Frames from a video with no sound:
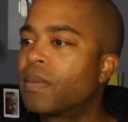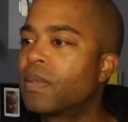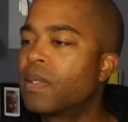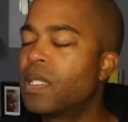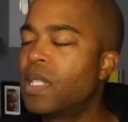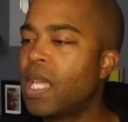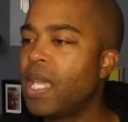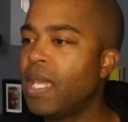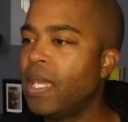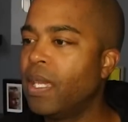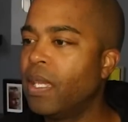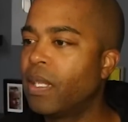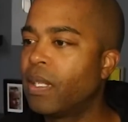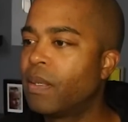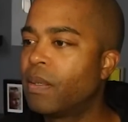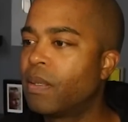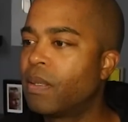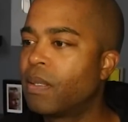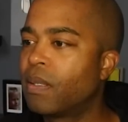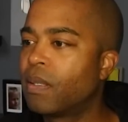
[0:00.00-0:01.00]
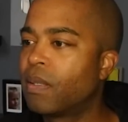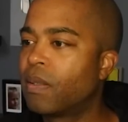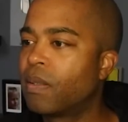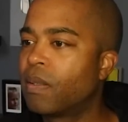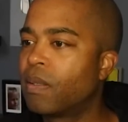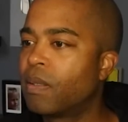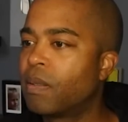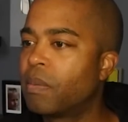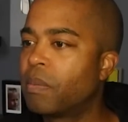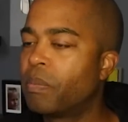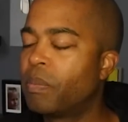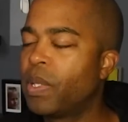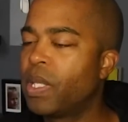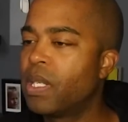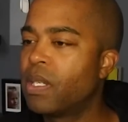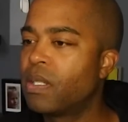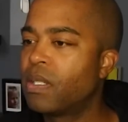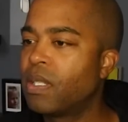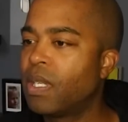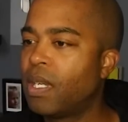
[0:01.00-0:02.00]
say it. Be
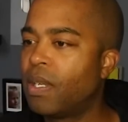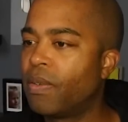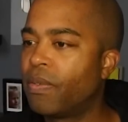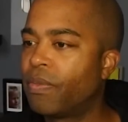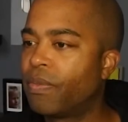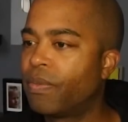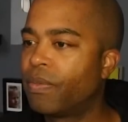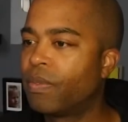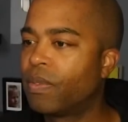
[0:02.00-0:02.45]
yourself.